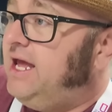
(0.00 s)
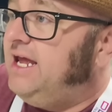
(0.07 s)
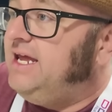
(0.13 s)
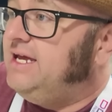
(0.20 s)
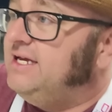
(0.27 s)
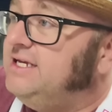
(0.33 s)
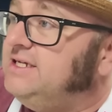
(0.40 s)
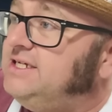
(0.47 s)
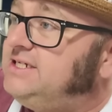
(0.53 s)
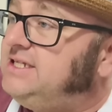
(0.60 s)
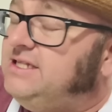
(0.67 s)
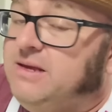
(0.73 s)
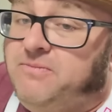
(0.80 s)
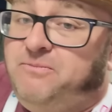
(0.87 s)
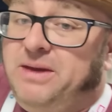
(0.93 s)
is
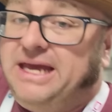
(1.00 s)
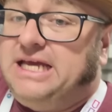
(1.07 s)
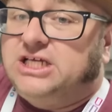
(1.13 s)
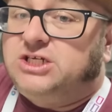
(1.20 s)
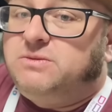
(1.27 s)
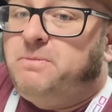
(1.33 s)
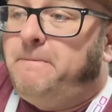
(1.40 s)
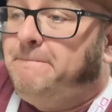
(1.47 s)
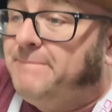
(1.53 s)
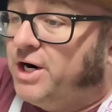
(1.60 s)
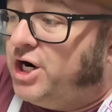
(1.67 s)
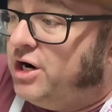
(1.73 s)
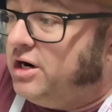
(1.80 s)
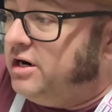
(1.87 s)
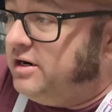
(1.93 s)
the biggest
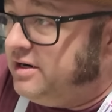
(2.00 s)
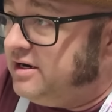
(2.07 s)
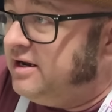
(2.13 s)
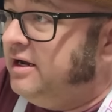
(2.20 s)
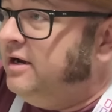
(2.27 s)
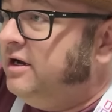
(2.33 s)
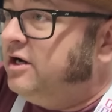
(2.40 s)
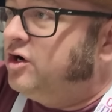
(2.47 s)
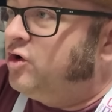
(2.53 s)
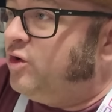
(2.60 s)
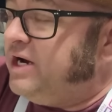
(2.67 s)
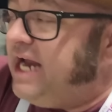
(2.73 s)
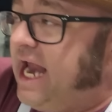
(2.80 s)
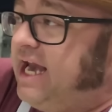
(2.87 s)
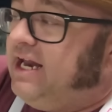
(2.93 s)
bird
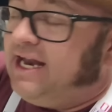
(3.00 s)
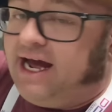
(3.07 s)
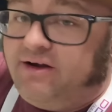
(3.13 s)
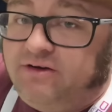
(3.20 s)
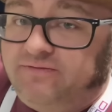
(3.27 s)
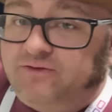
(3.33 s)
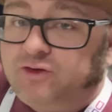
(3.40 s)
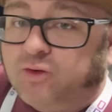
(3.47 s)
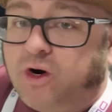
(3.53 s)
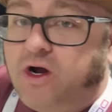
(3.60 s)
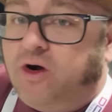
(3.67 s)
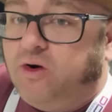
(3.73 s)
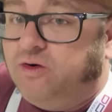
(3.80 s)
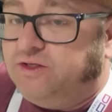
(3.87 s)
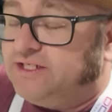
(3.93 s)
created out of
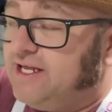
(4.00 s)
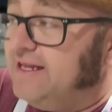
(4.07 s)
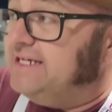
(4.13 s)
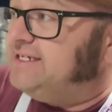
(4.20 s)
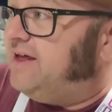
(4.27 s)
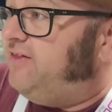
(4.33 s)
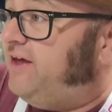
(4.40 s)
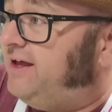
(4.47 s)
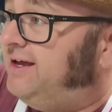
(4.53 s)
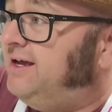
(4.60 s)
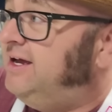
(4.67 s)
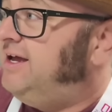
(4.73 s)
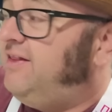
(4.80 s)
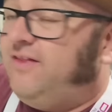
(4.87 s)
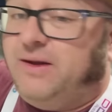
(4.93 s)
drones. And they said that,
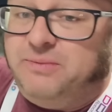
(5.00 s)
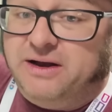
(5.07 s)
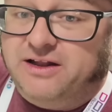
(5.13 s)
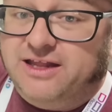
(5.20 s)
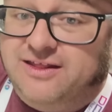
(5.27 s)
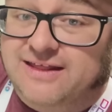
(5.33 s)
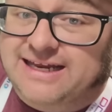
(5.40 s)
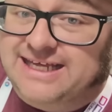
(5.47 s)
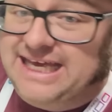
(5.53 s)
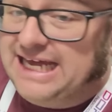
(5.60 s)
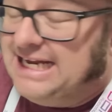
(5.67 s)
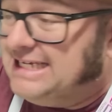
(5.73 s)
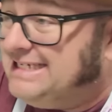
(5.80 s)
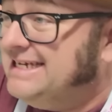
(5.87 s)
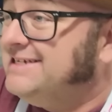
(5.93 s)
that apparently the
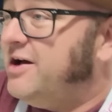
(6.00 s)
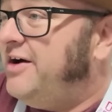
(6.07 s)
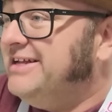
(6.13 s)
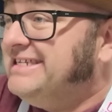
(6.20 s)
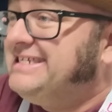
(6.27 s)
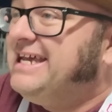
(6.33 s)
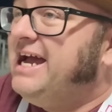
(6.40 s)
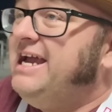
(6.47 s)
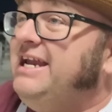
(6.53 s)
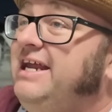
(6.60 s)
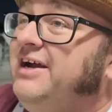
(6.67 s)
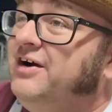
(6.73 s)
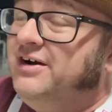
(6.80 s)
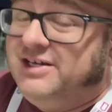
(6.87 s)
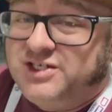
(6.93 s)
Guinness is on site
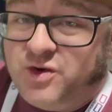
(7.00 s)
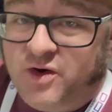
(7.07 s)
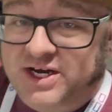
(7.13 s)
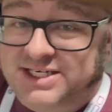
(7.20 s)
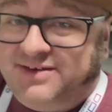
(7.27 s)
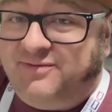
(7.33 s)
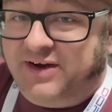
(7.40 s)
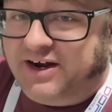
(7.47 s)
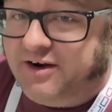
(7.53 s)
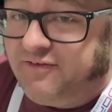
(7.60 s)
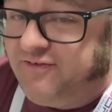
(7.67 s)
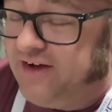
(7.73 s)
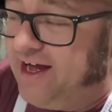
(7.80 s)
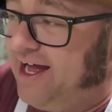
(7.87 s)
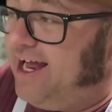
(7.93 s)
here and is going to
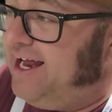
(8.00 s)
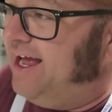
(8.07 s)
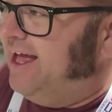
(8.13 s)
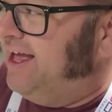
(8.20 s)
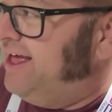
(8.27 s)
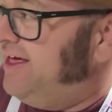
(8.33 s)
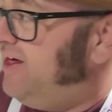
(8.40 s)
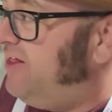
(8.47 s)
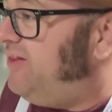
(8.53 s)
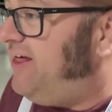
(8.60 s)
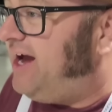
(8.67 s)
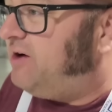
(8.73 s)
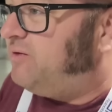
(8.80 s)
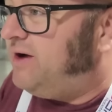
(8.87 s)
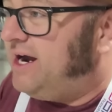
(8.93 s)
verify
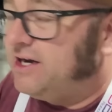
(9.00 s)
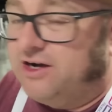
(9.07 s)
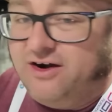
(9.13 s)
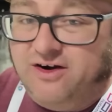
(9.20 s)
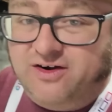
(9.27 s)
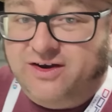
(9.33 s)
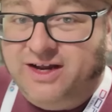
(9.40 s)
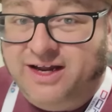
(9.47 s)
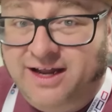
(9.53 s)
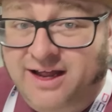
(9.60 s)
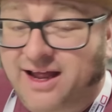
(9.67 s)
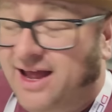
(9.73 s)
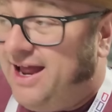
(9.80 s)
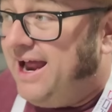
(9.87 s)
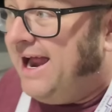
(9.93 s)
that record.
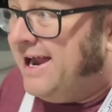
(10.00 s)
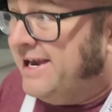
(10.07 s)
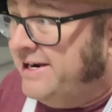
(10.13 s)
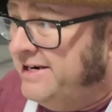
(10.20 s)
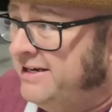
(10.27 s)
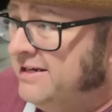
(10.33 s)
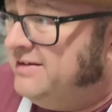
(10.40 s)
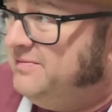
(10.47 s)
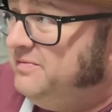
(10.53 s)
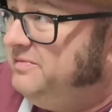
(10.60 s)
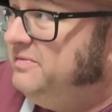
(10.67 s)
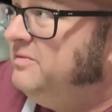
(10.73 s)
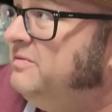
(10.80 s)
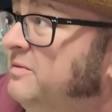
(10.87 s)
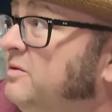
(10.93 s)

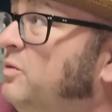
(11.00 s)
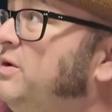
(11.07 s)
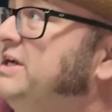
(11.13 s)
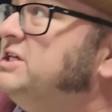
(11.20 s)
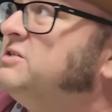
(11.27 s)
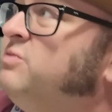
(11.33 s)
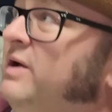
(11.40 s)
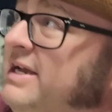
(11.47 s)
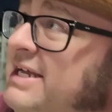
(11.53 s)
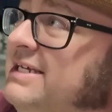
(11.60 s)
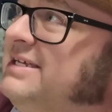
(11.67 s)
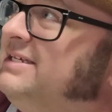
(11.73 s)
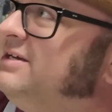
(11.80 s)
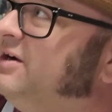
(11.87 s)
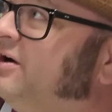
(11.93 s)
And we just
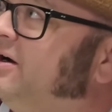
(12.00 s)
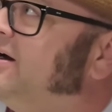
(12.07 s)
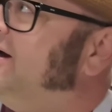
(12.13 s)
witnessed, or